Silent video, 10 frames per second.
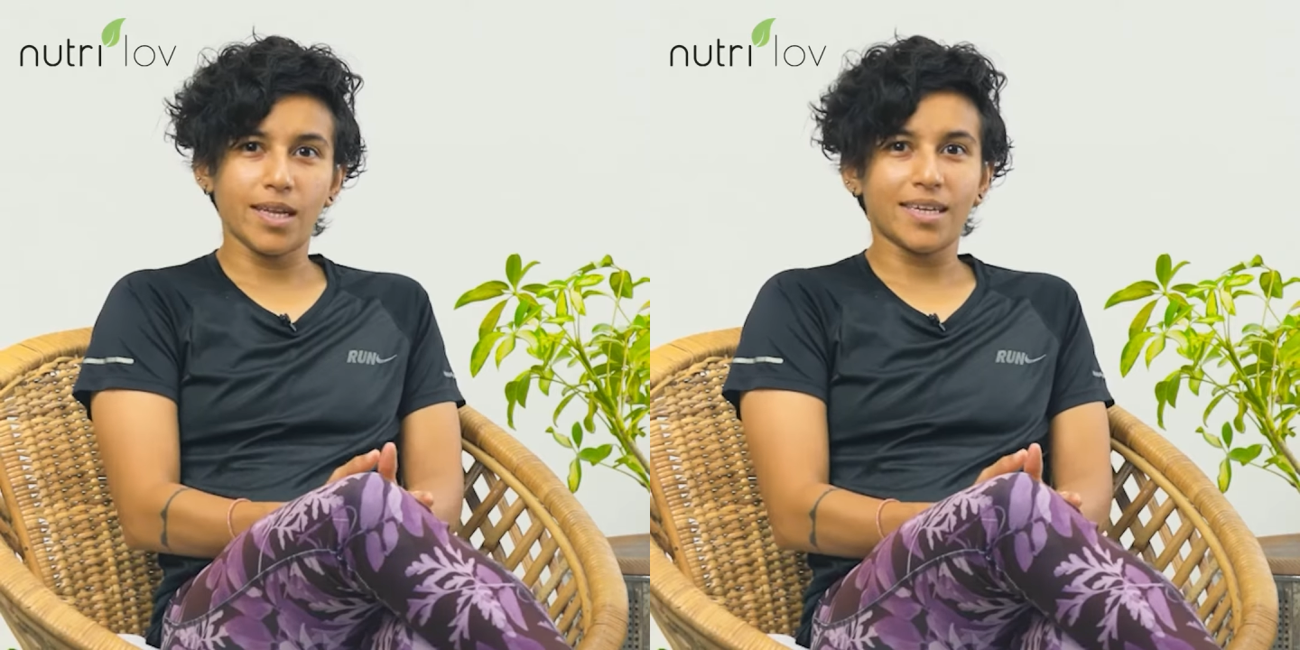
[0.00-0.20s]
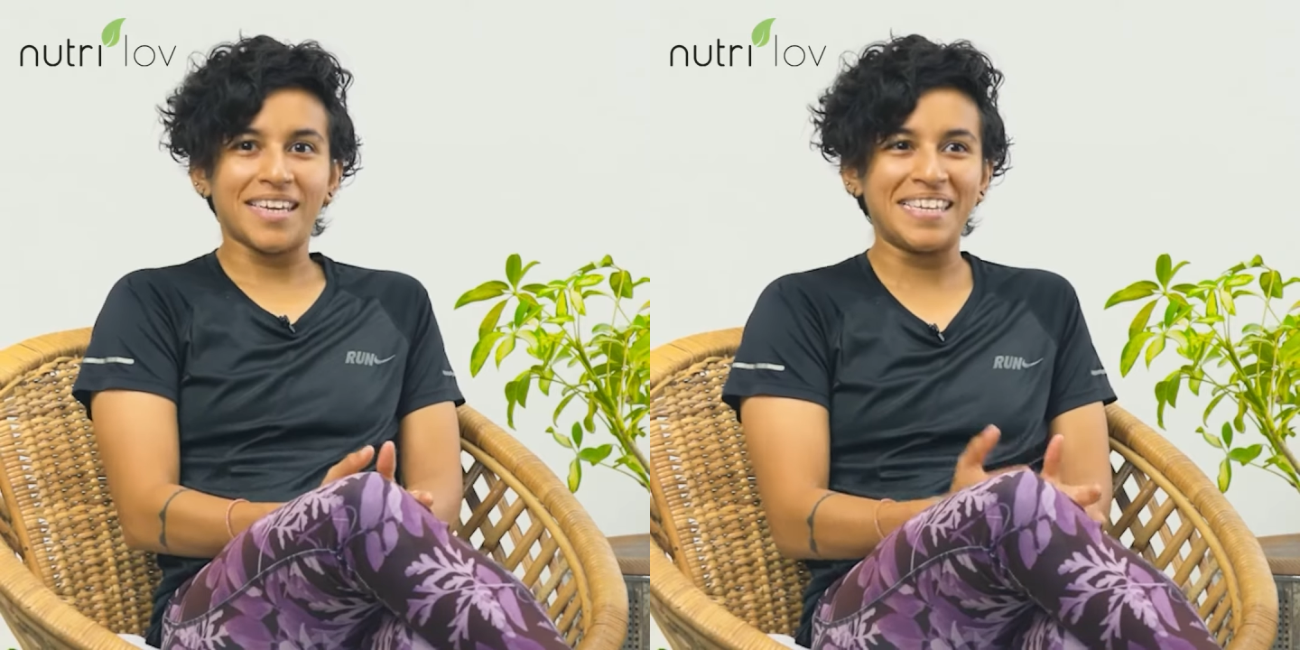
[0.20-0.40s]

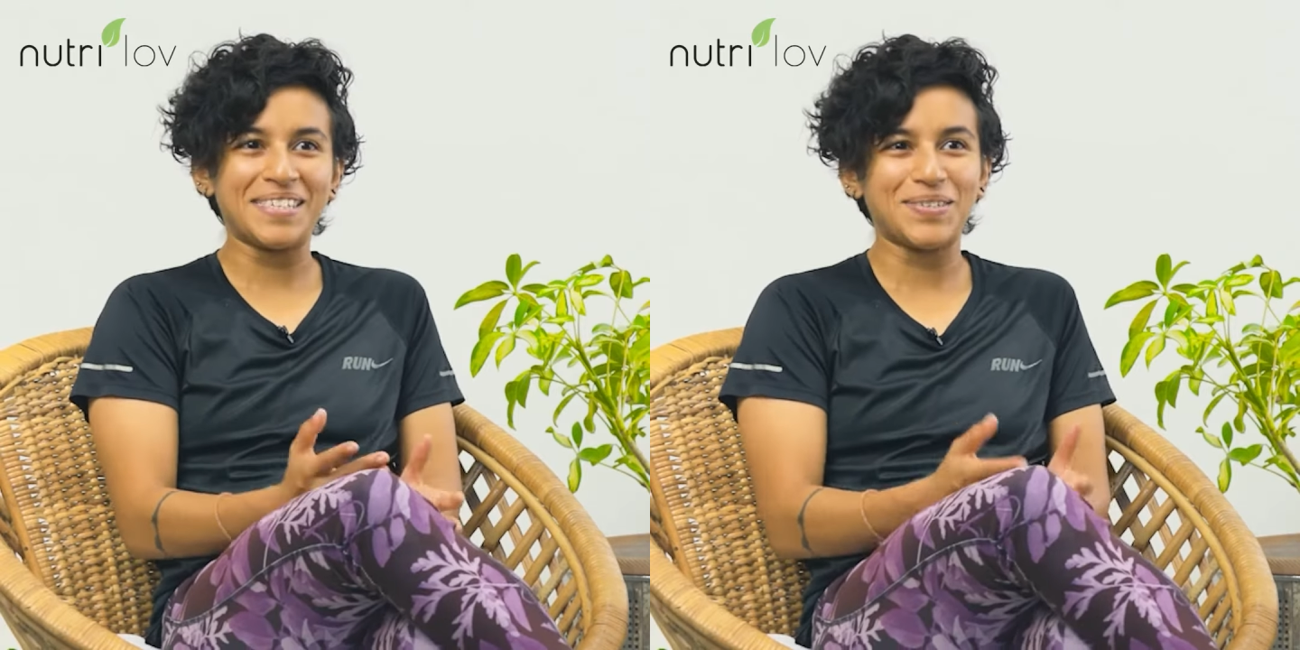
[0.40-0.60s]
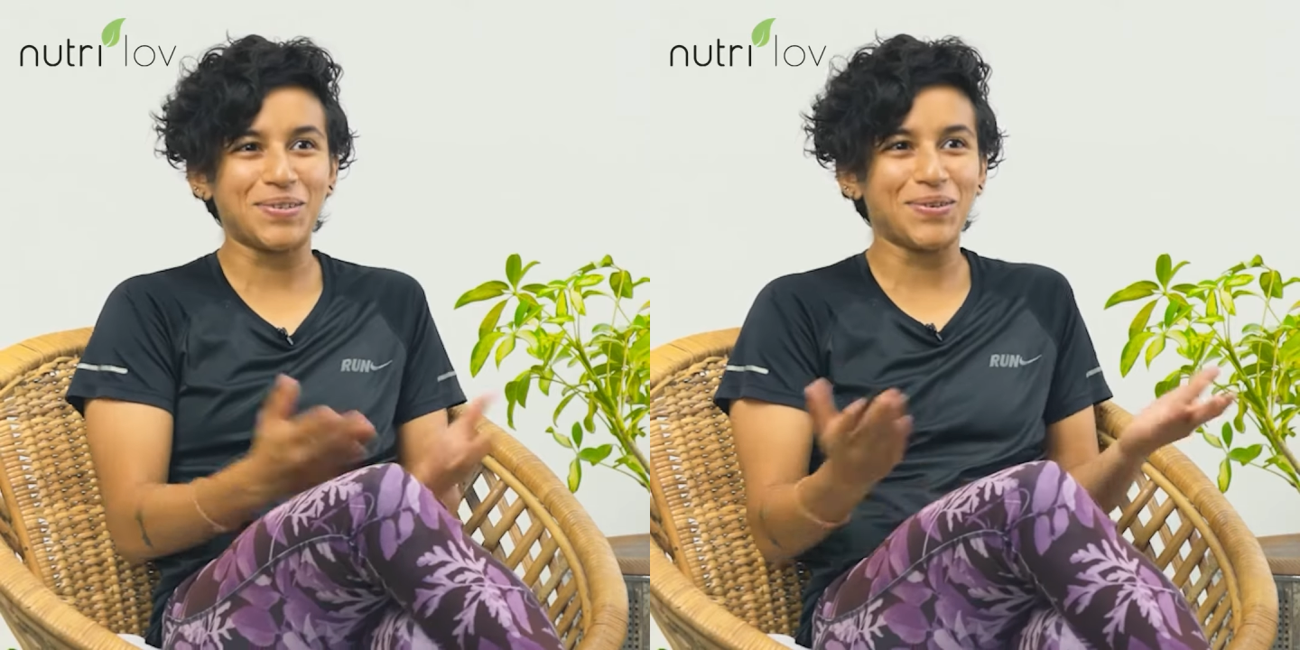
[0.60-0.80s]
Like
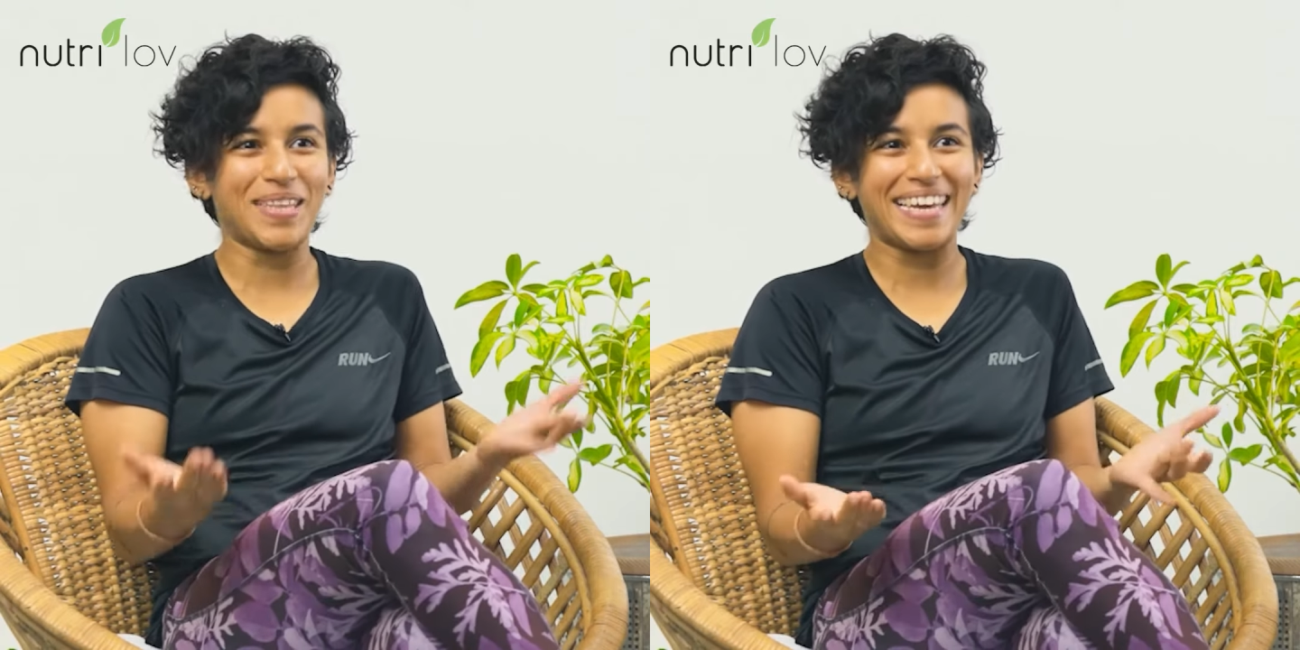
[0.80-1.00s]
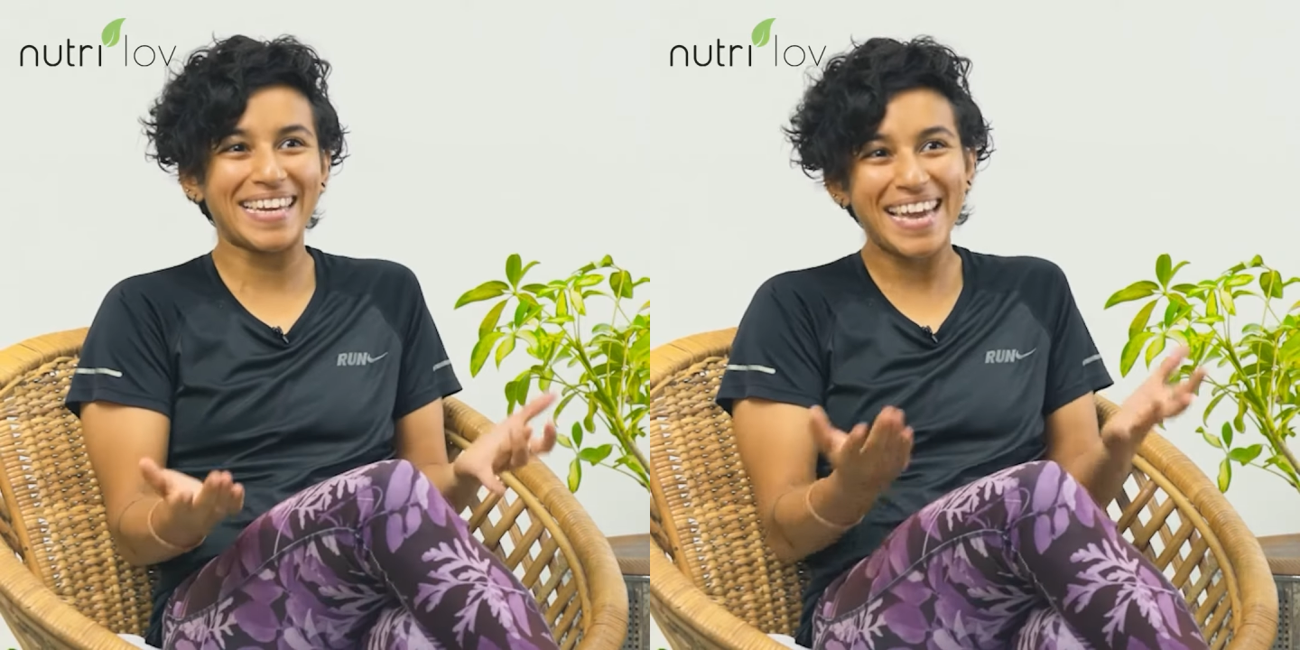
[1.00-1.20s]
so
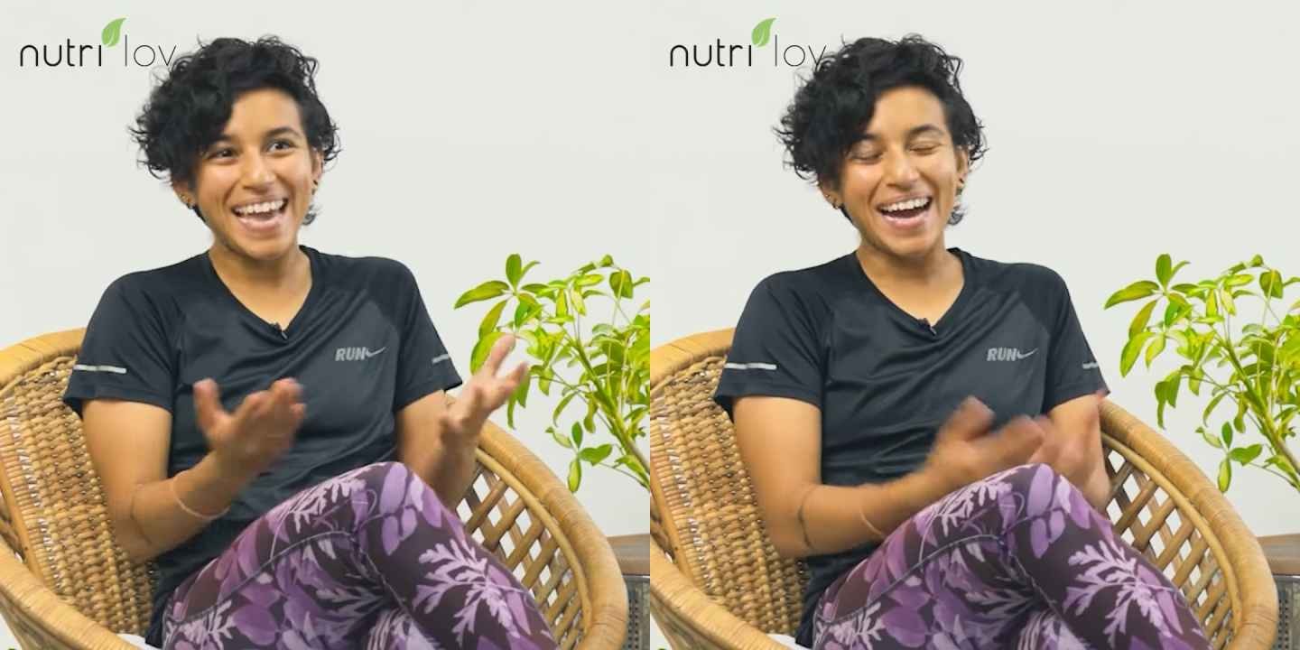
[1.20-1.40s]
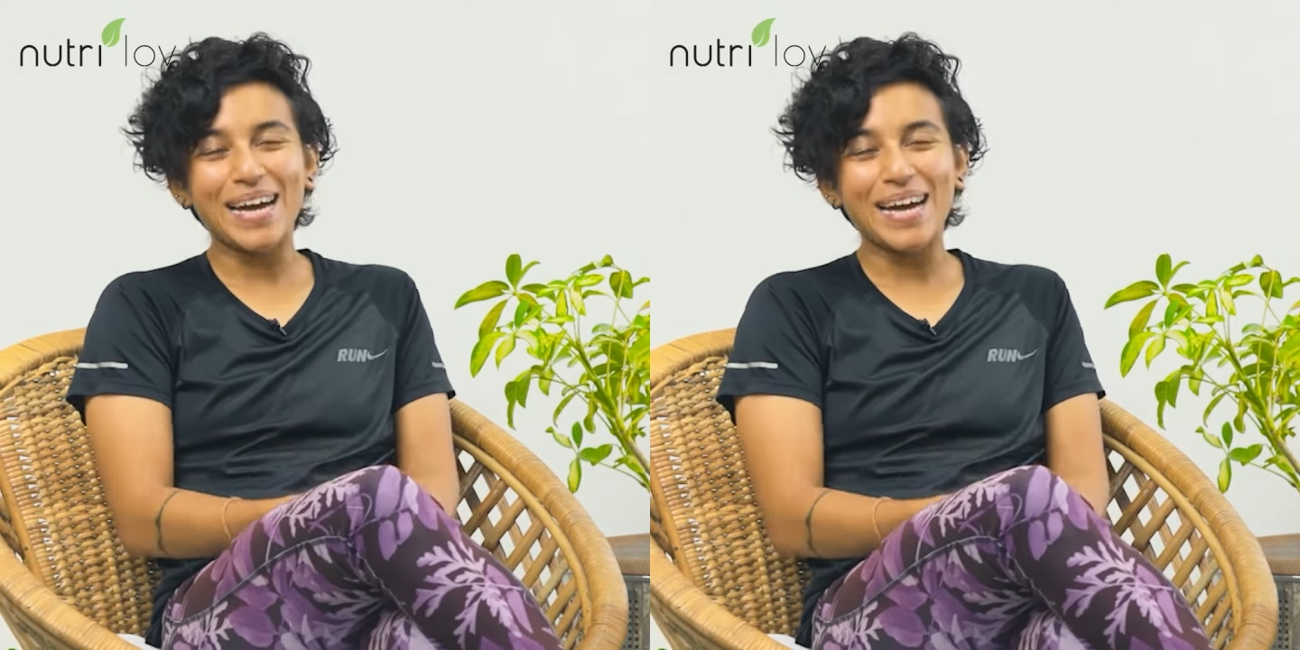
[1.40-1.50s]
like